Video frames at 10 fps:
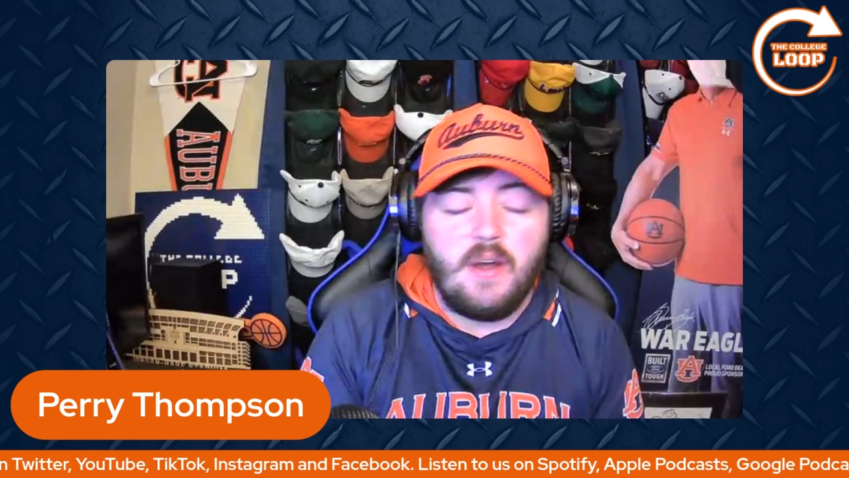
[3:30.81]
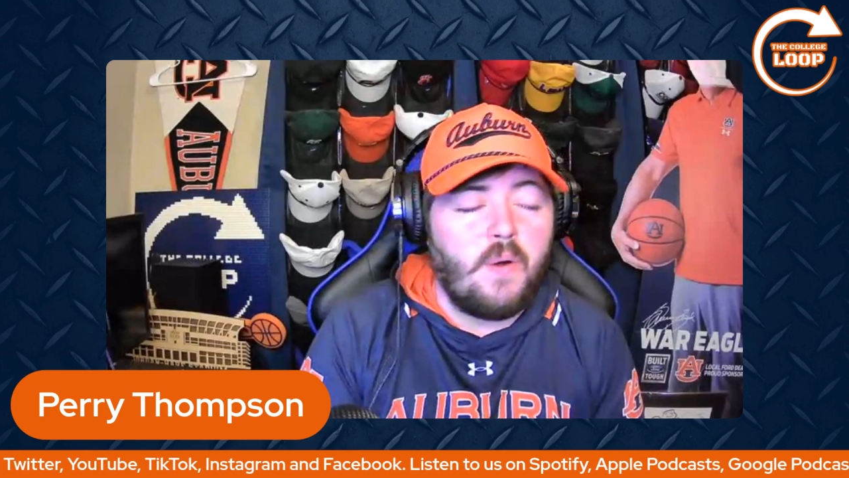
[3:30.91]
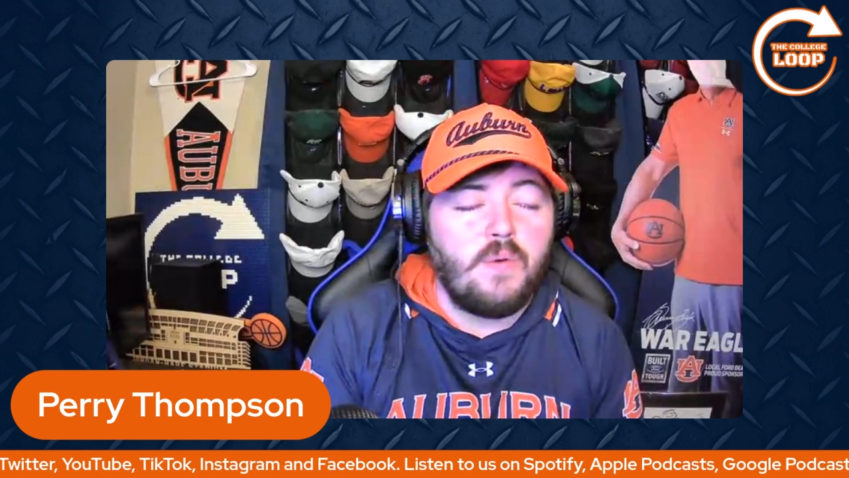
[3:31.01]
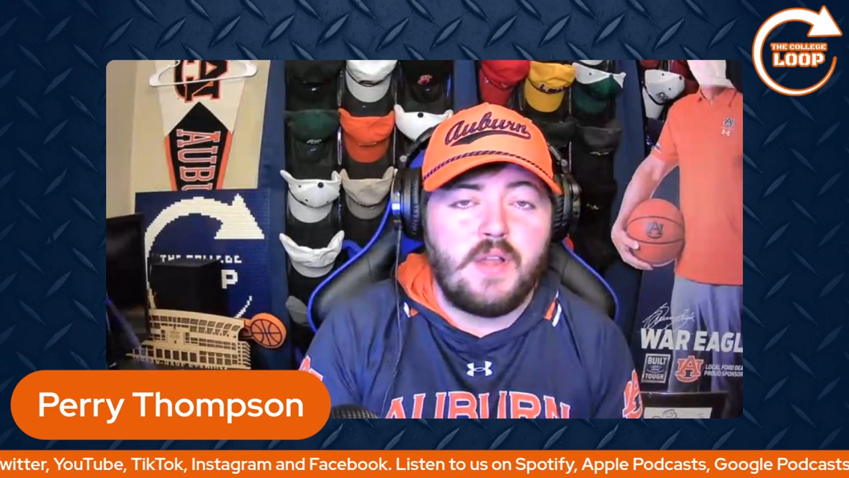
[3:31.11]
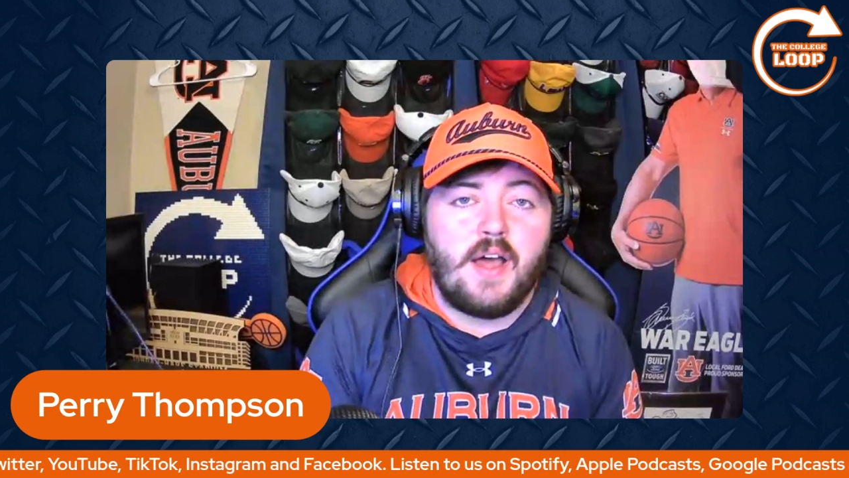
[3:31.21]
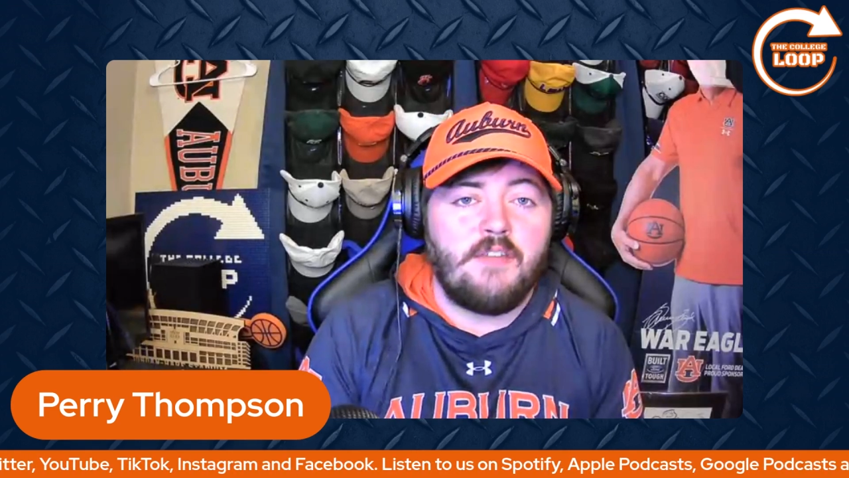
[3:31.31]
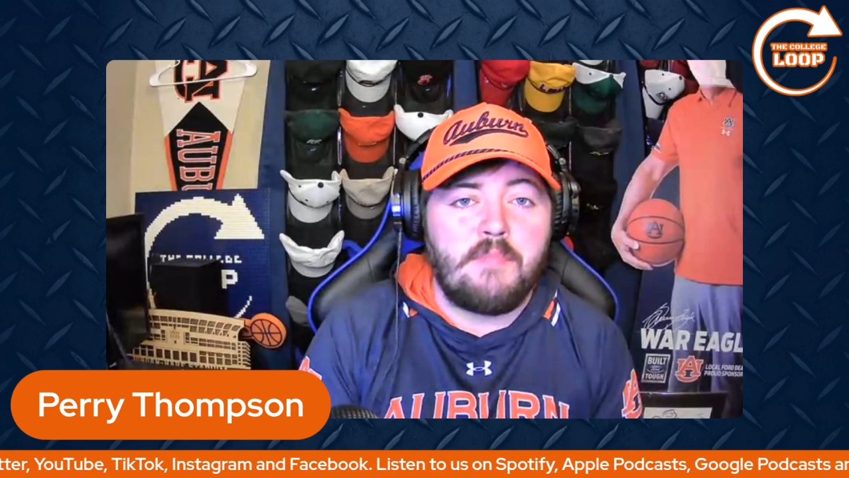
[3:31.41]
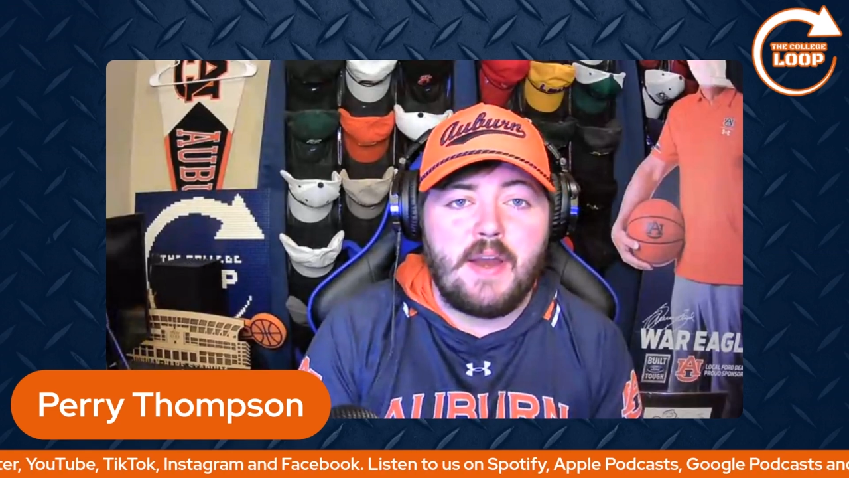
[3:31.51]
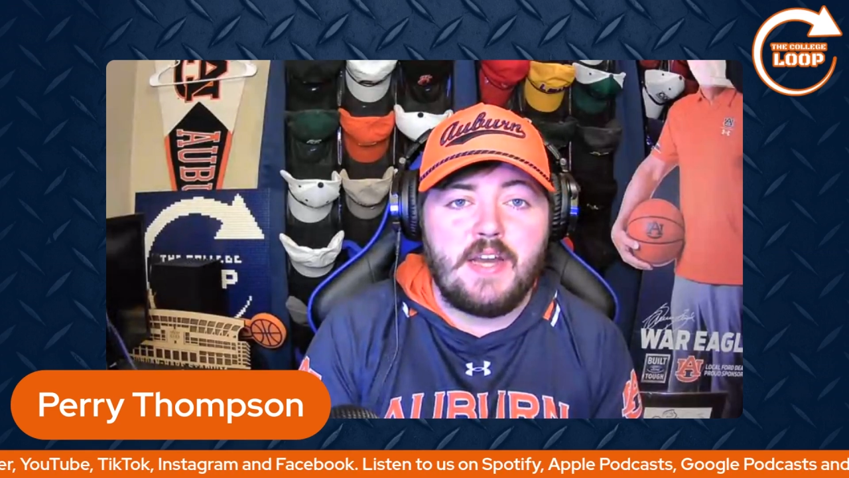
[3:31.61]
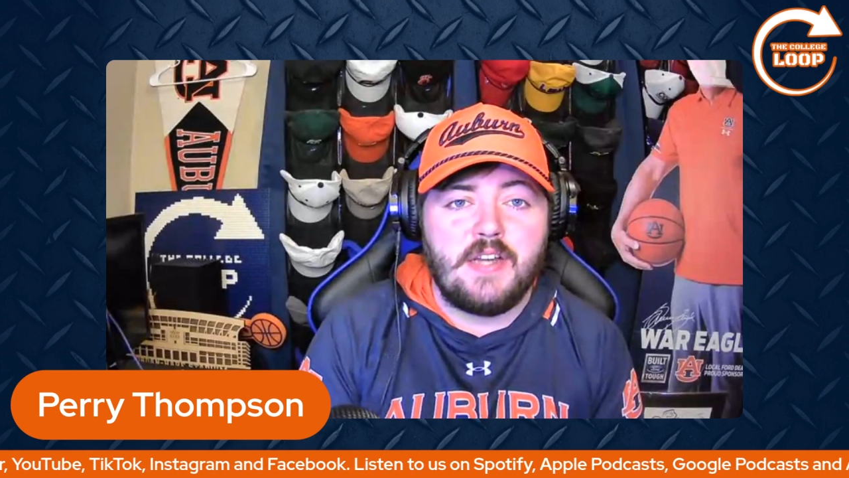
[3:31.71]
whole lot of
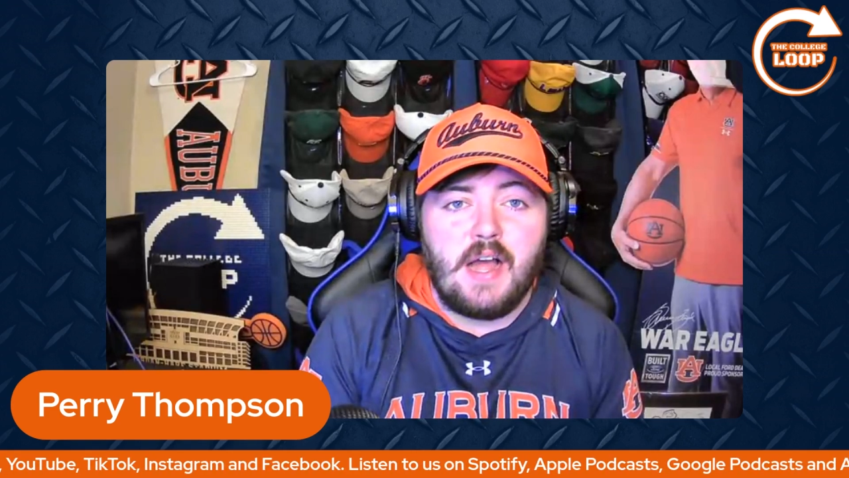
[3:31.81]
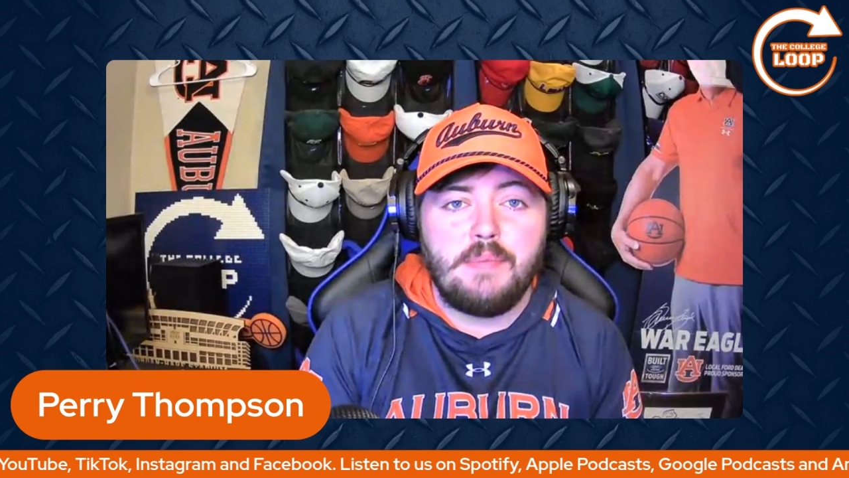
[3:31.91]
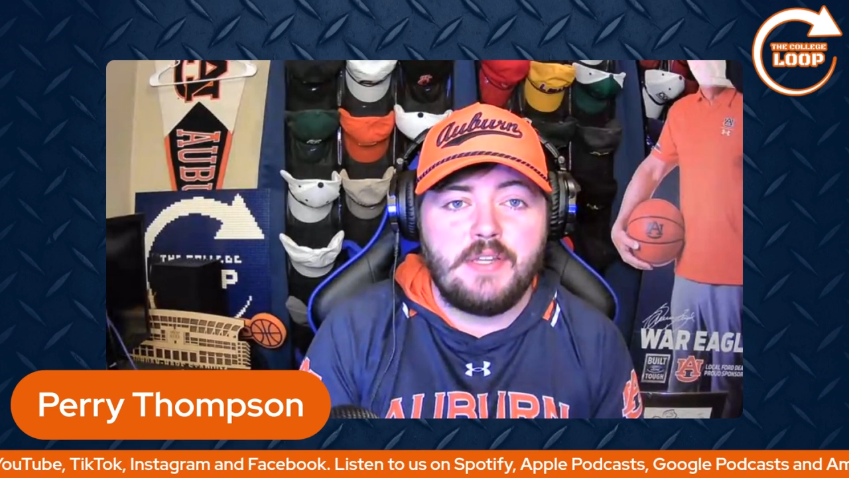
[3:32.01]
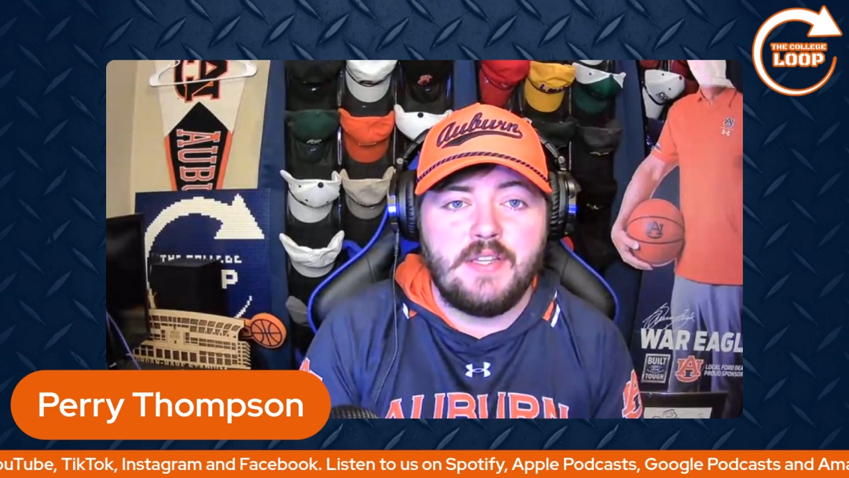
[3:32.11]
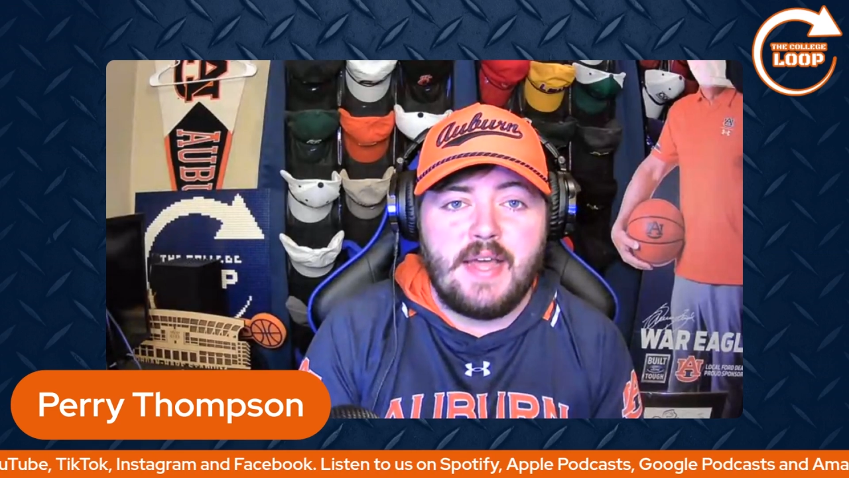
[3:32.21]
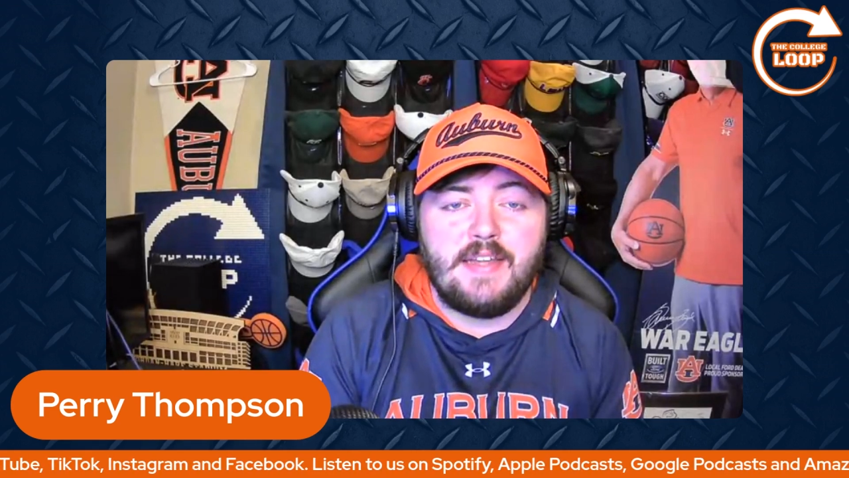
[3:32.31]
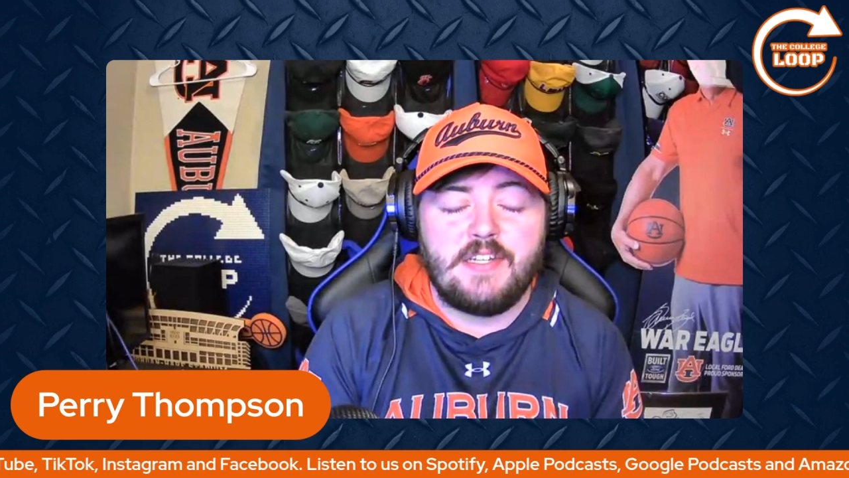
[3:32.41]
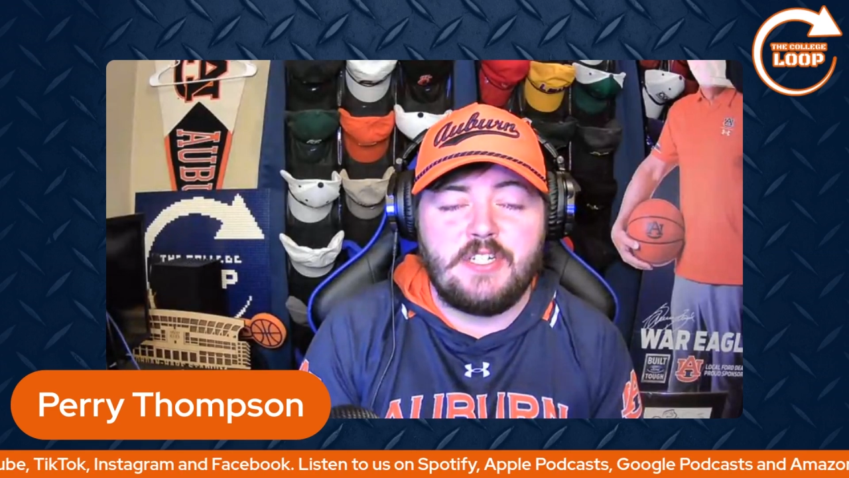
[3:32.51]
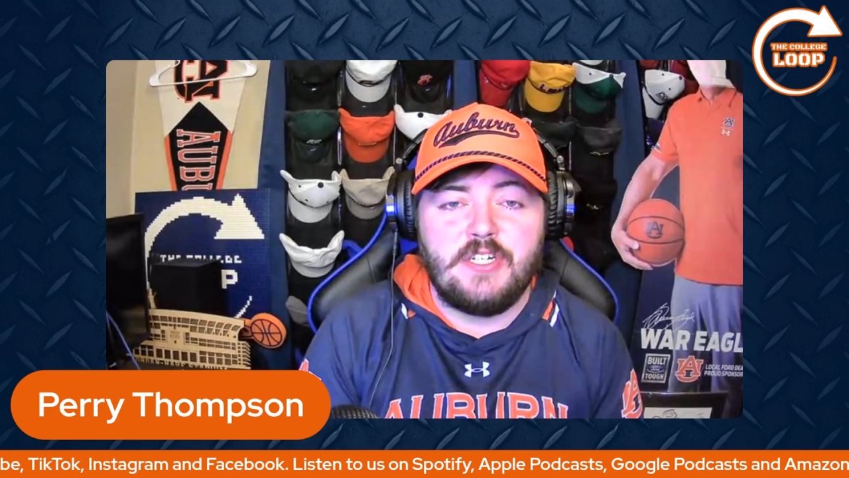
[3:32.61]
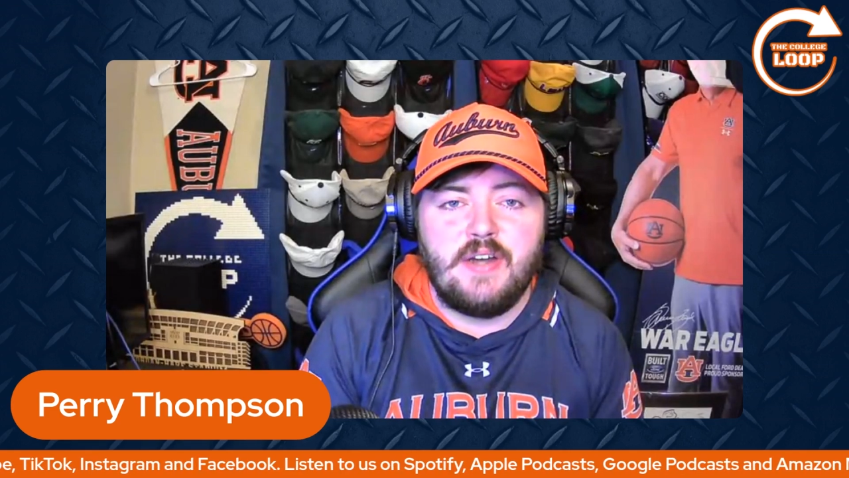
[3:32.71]
Perry Thompson
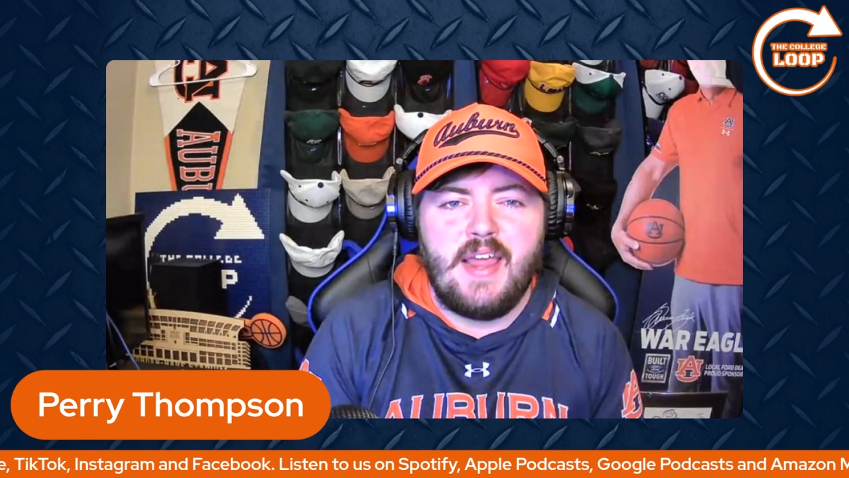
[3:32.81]
last year.